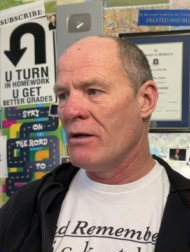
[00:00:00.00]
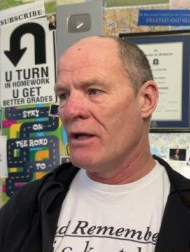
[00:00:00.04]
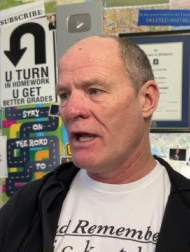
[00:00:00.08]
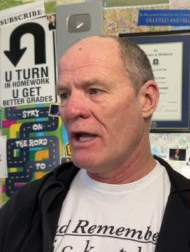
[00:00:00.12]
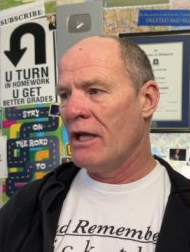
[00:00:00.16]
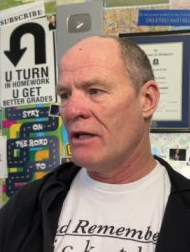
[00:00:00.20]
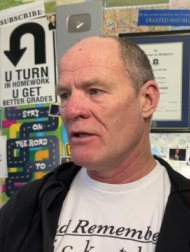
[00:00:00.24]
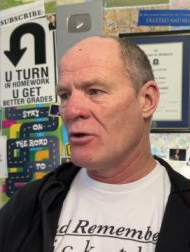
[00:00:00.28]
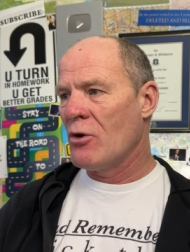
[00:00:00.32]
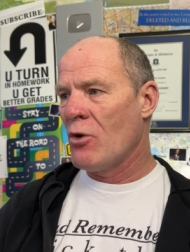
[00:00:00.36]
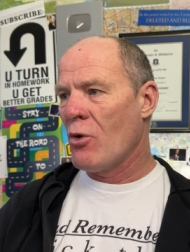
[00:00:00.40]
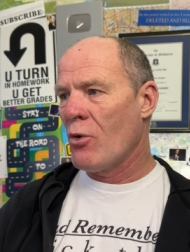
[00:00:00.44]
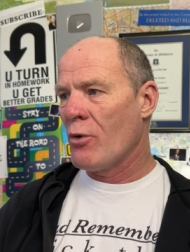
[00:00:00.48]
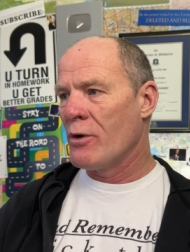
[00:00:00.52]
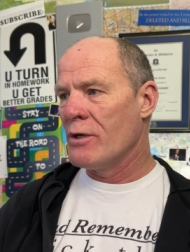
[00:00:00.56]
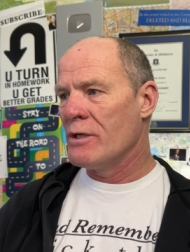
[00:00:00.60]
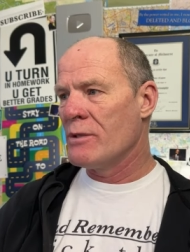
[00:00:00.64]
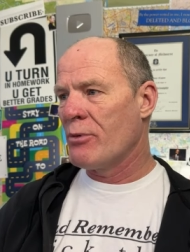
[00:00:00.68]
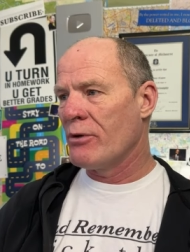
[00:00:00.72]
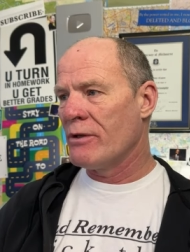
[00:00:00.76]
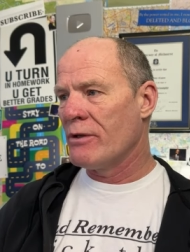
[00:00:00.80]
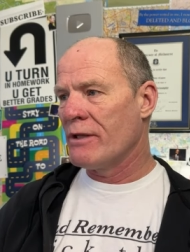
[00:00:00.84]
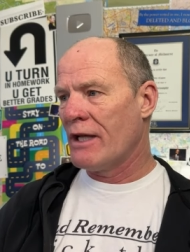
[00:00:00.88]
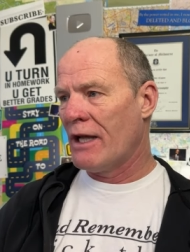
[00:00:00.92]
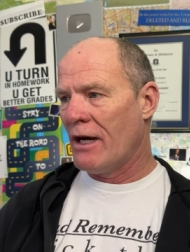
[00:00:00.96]
And Corey's
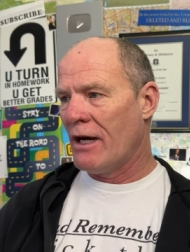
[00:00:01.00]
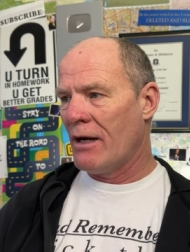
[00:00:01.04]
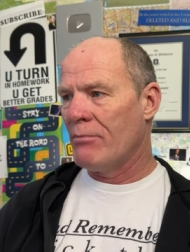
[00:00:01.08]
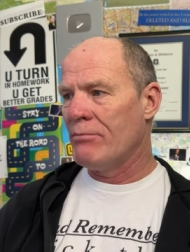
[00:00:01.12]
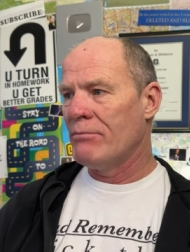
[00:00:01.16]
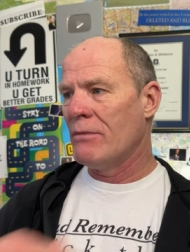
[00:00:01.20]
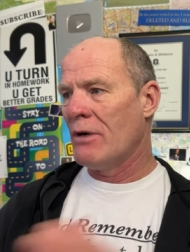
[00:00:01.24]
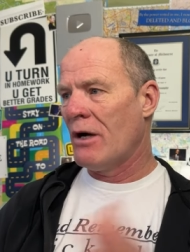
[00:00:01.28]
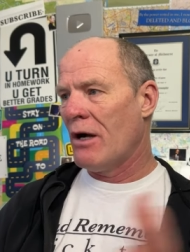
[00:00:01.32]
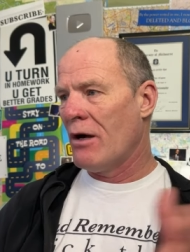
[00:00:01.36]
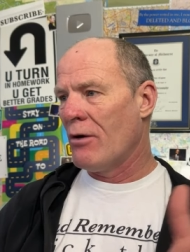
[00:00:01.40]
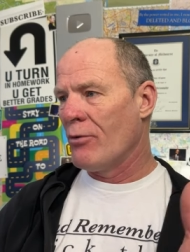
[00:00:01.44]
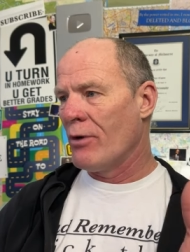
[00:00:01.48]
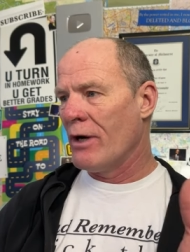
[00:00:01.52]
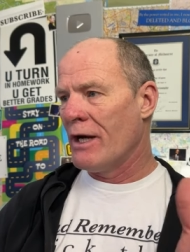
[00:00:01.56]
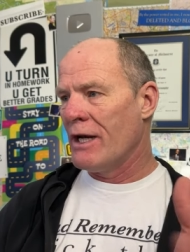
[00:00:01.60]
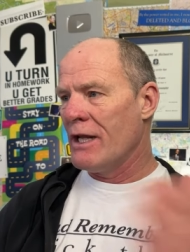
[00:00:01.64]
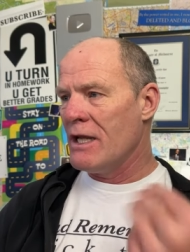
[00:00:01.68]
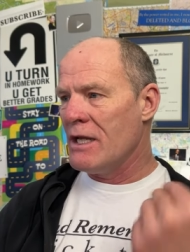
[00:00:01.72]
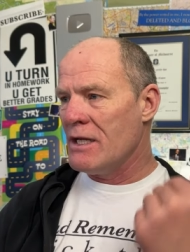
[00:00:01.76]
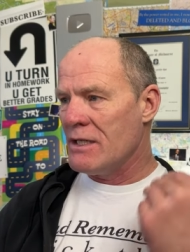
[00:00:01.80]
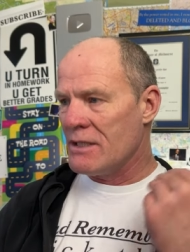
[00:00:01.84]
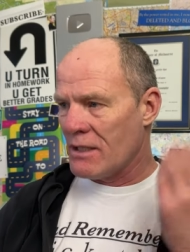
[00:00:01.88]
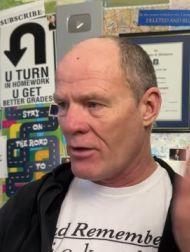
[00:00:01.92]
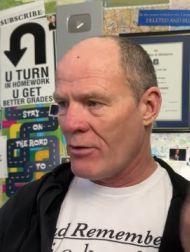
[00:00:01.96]
put that up already.
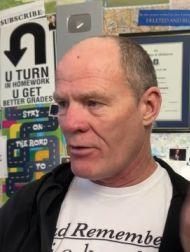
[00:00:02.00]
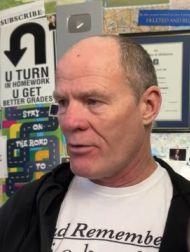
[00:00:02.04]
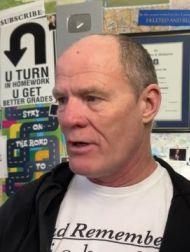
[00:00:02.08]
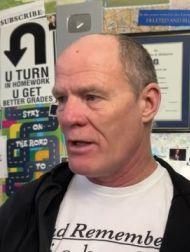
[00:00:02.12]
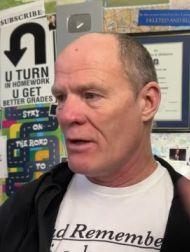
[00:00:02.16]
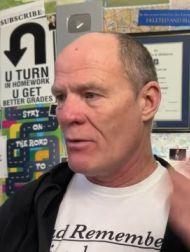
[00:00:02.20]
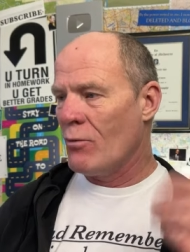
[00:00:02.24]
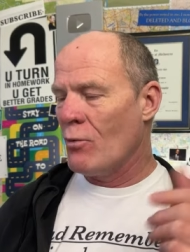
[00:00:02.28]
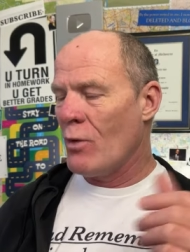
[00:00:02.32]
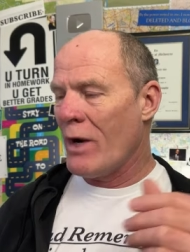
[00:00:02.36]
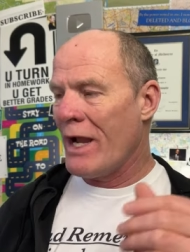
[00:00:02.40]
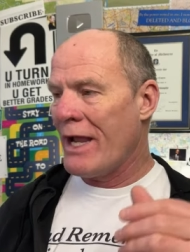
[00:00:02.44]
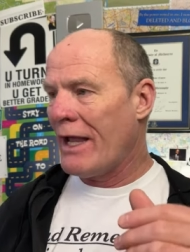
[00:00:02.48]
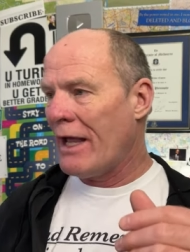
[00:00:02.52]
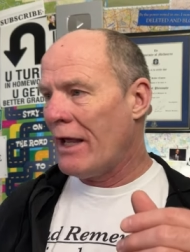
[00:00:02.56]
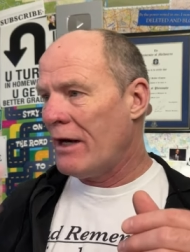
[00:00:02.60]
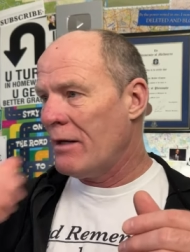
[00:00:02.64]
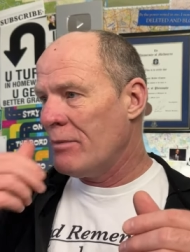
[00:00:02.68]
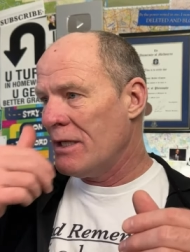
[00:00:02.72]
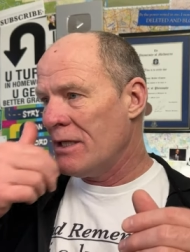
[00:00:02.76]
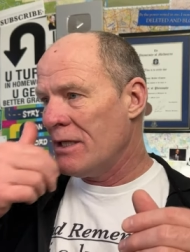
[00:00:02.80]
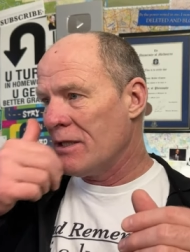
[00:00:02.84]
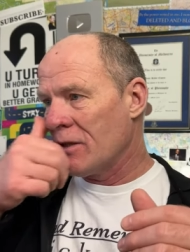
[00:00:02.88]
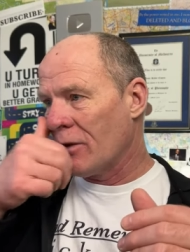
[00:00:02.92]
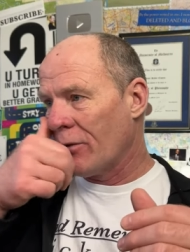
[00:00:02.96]
He's already way ahead of
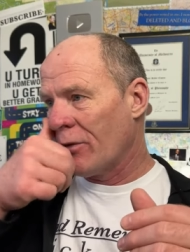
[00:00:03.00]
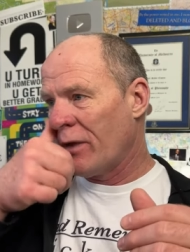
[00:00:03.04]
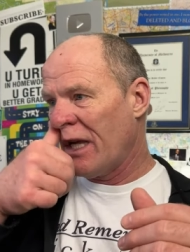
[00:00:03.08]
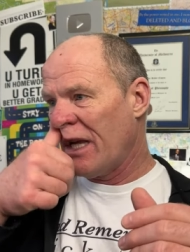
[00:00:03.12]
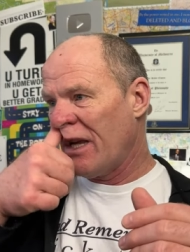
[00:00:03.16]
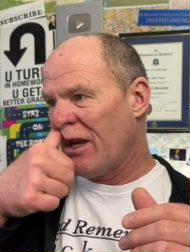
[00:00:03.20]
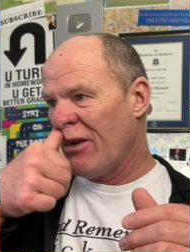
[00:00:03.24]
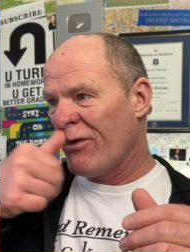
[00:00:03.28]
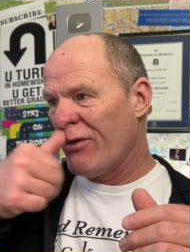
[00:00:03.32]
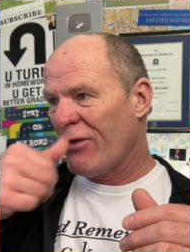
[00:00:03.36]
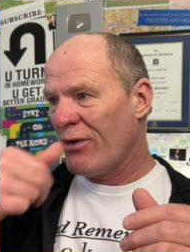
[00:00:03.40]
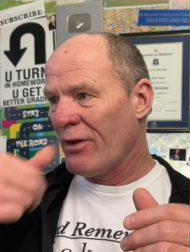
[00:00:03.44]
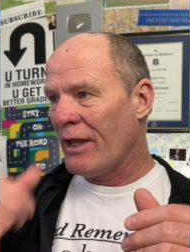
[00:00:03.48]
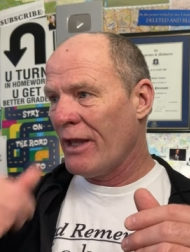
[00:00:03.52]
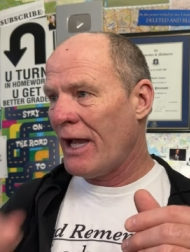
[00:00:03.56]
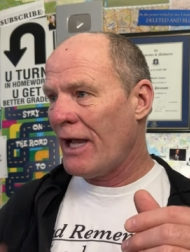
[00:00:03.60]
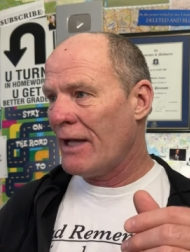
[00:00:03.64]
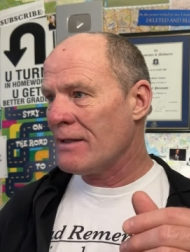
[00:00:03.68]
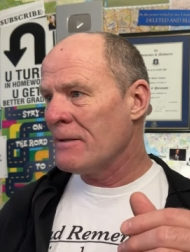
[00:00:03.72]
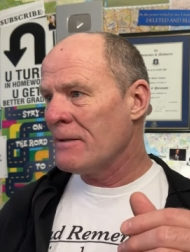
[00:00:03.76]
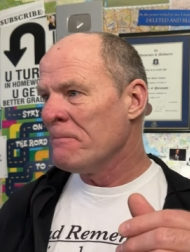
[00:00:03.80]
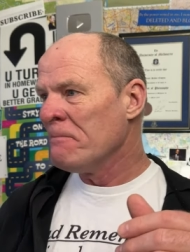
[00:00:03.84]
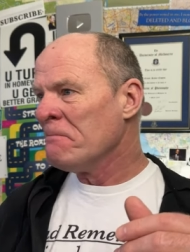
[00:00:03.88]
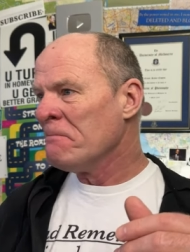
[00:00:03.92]
me, so thank you for that.